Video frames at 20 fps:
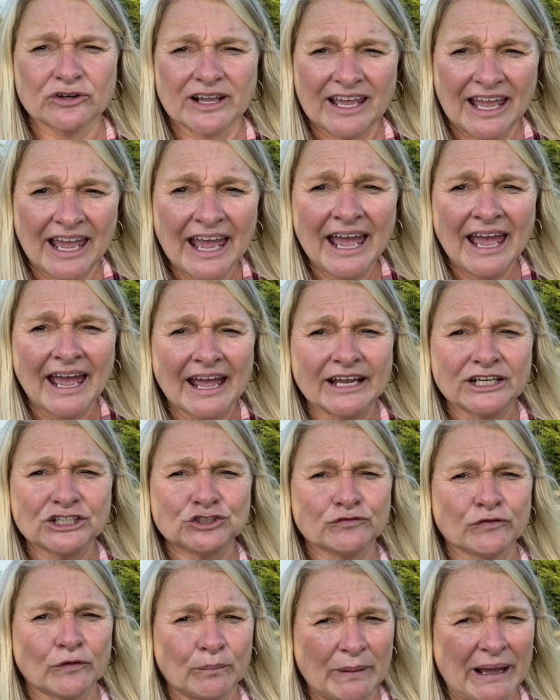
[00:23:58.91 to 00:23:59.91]
cash
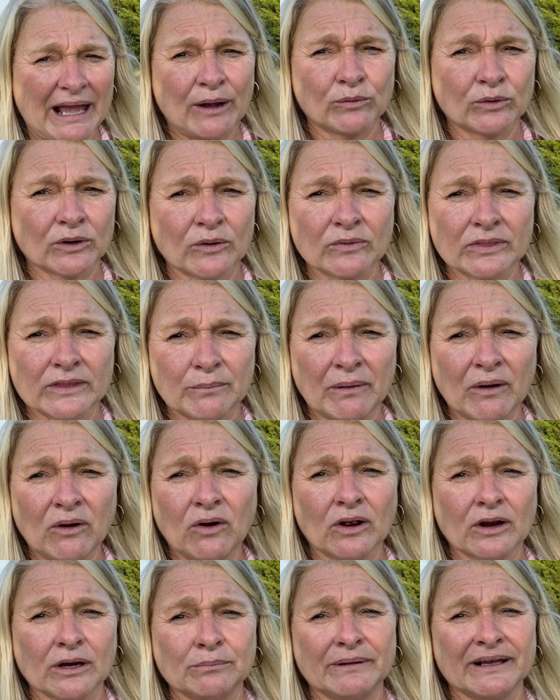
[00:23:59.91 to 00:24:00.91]
for power on the
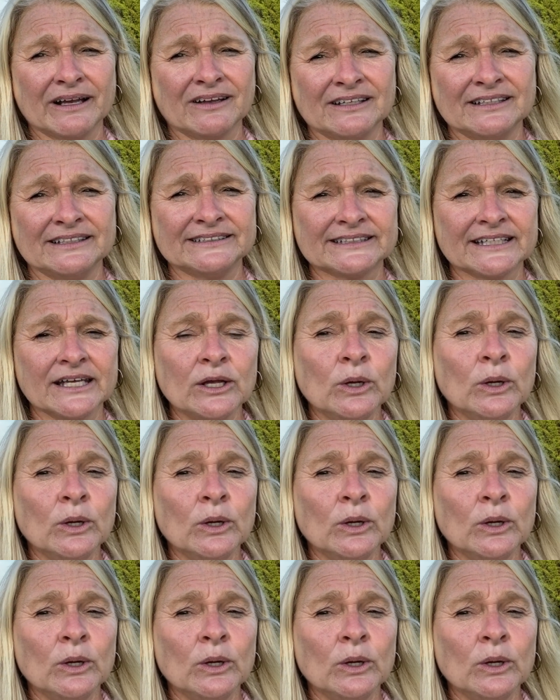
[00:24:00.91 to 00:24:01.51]
barn, because